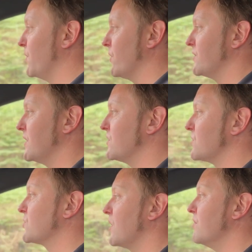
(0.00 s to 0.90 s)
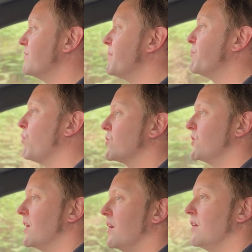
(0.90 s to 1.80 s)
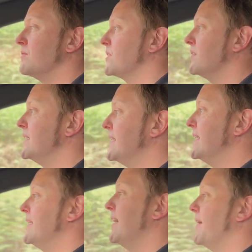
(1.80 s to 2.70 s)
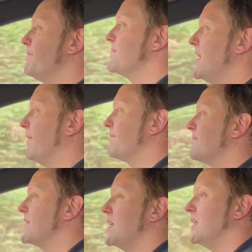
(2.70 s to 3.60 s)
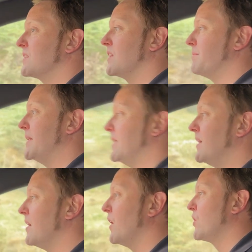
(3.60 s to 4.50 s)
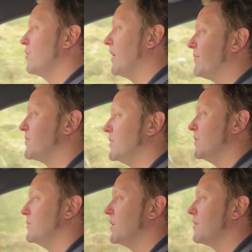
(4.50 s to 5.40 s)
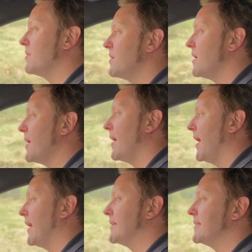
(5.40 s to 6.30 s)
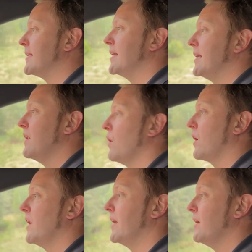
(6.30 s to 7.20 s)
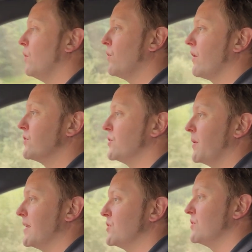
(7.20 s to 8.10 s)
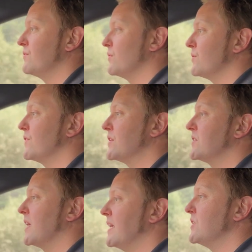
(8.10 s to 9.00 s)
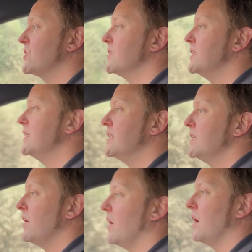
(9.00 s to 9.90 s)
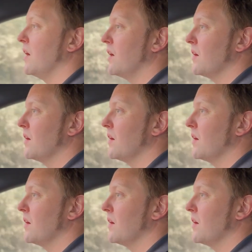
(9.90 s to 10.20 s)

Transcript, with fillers: on a decent show for people watching at home. So, um, yeah, it's going to be a good afternoon. And uh, luckily all those who had issues through the first stage are